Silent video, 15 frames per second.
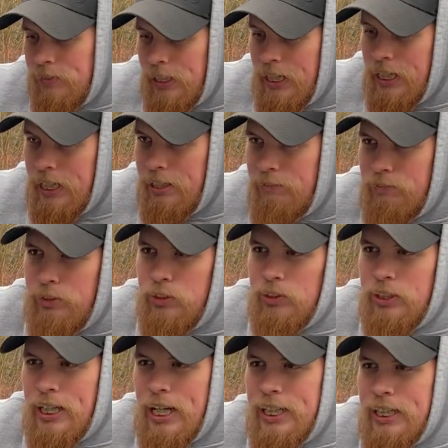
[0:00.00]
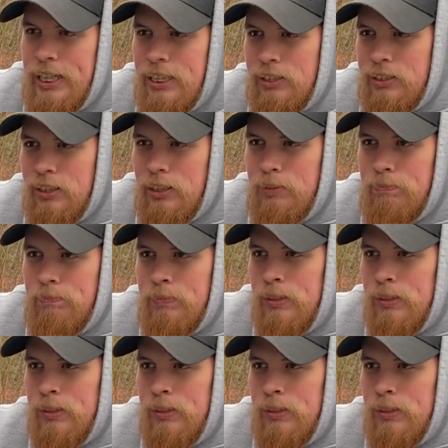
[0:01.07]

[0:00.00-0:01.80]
And if you decide to get some,